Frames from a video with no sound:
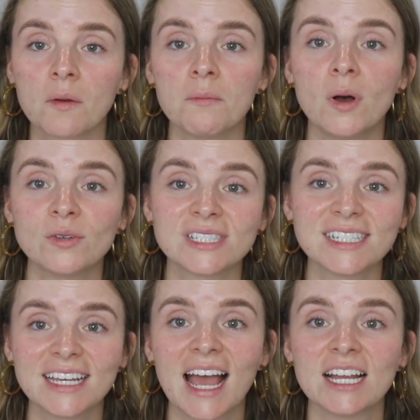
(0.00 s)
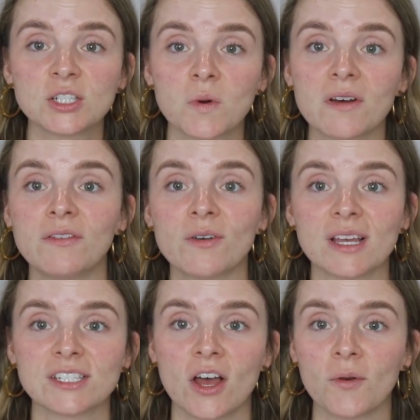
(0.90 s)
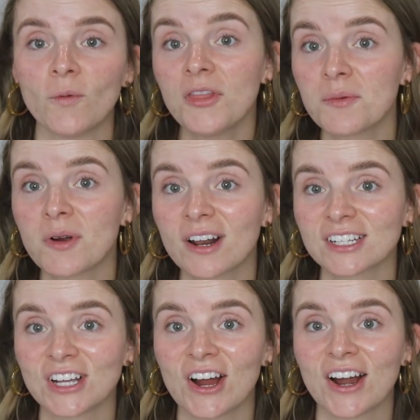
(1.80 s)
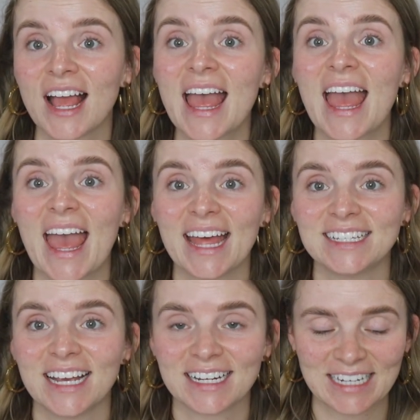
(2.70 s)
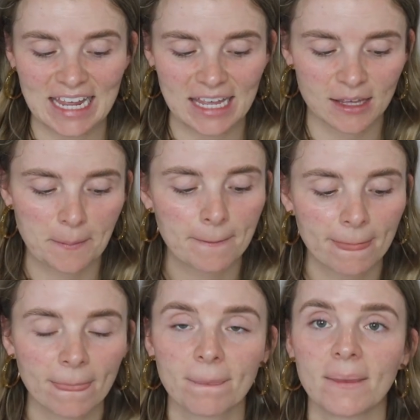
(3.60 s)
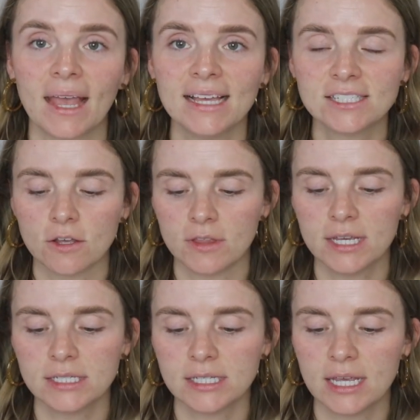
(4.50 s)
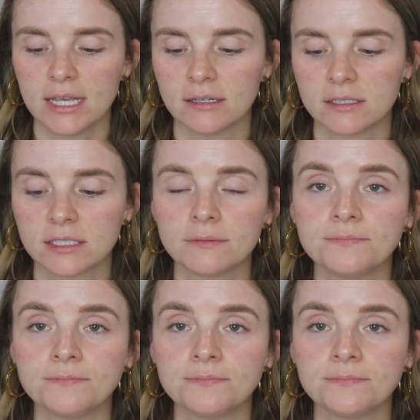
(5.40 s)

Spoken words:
Mostly, I just want to focus on what the products are and technique. Okay, so this is